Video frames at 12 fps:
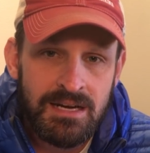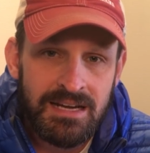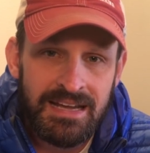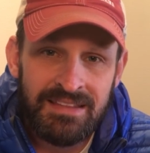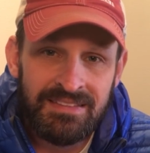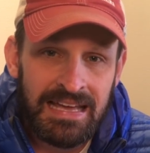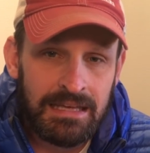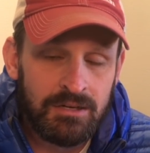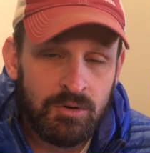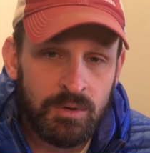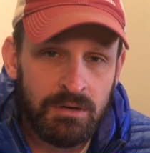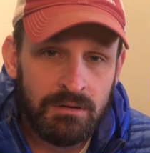And that
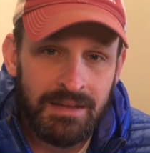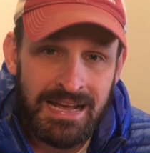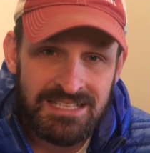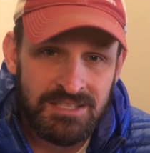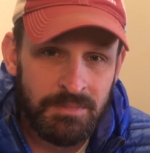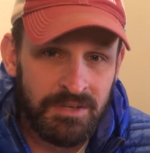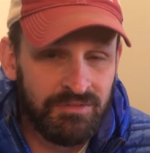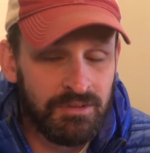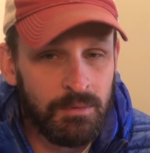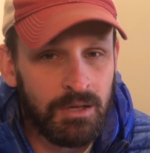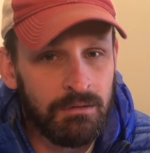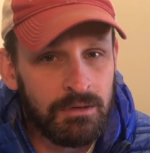quilt lasted me from
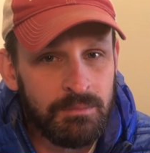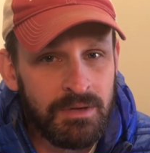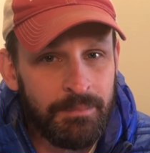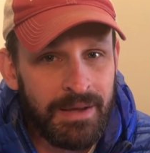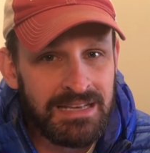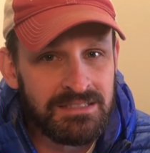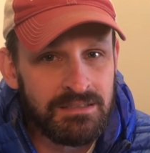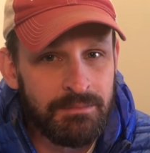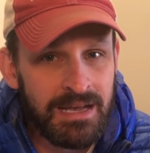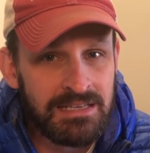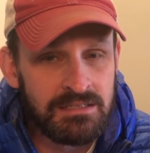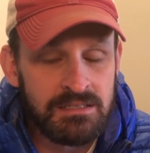a little bit past
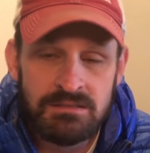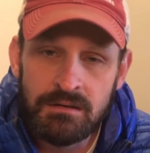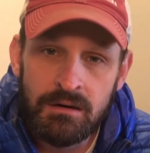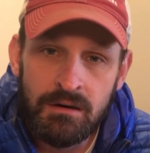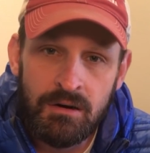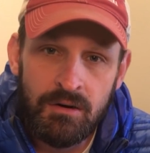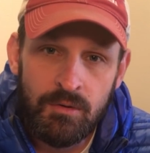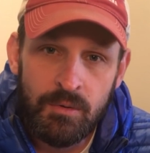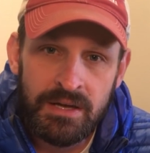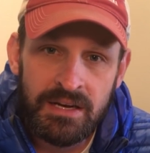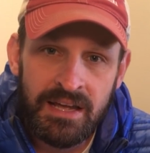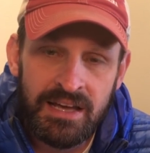Damascus all the
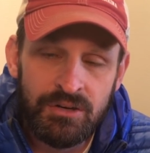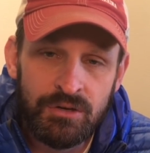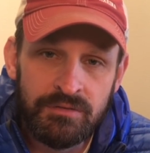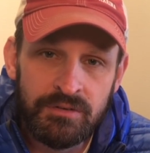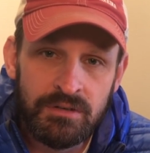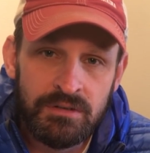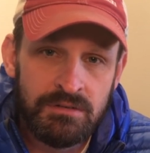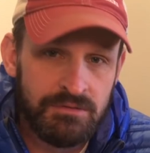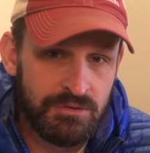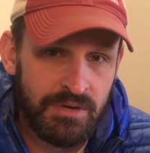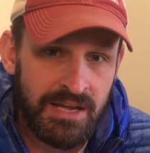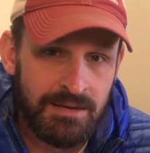way to Hanover,
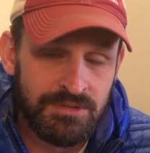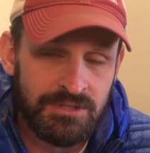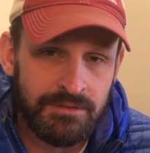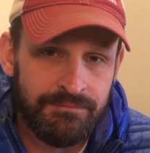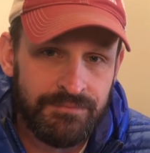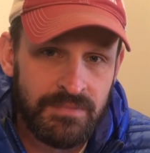New Hampshire.